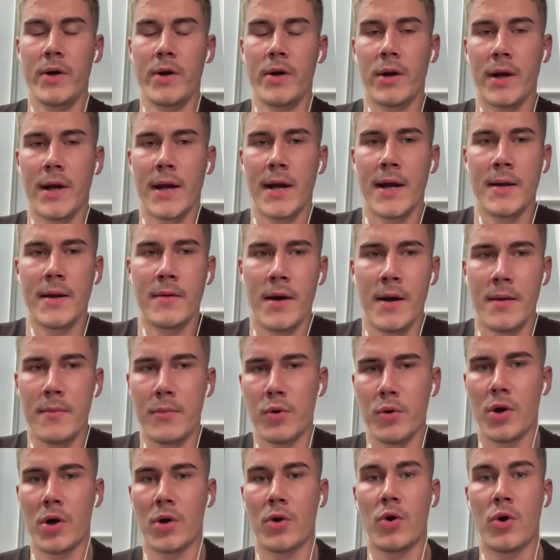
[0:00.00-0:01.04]

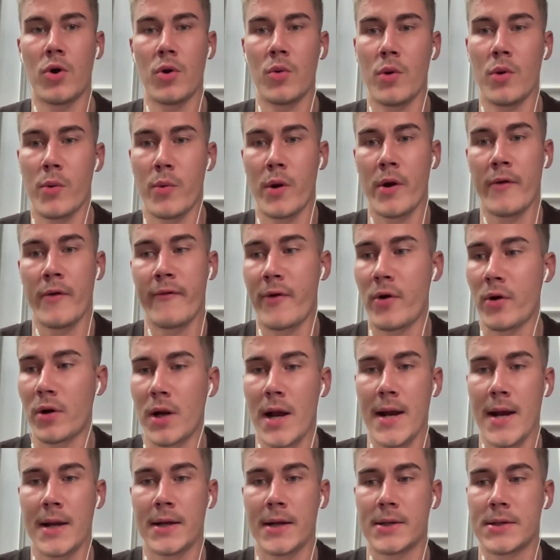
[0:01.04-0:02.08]
book a call with one of our
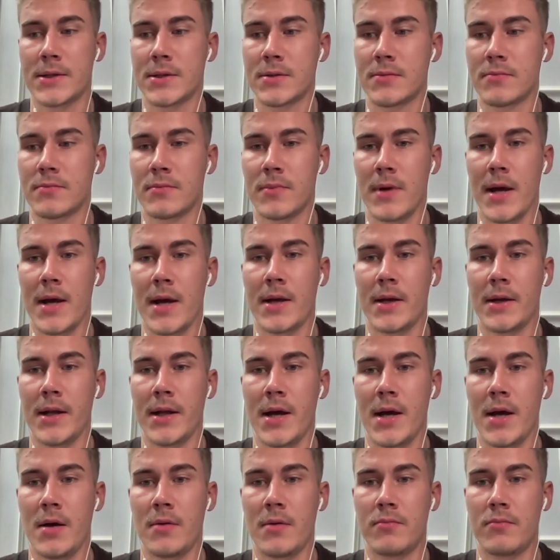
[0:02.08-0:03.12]
clients
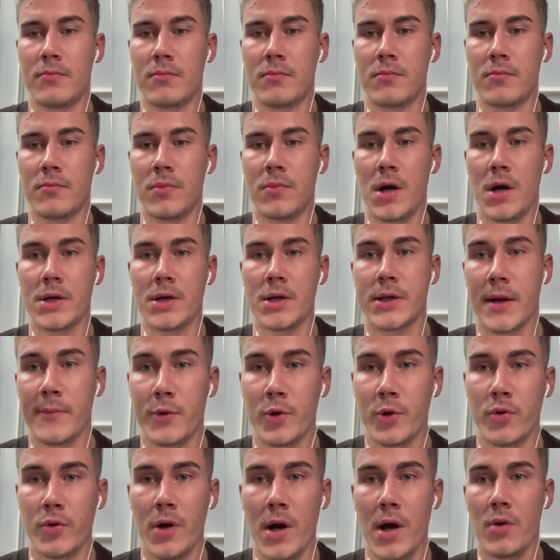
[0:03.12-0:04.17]
and ask
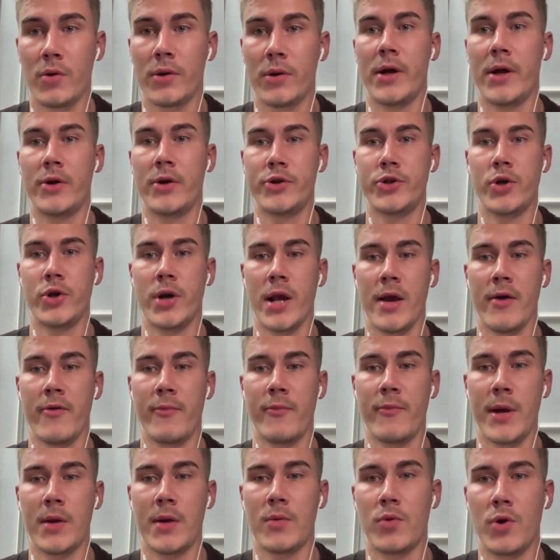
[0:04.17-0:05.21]
them through how their journey
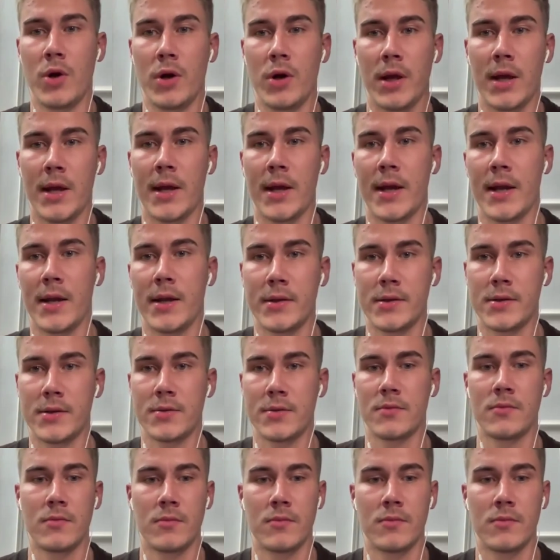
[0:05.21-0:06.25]
have been working and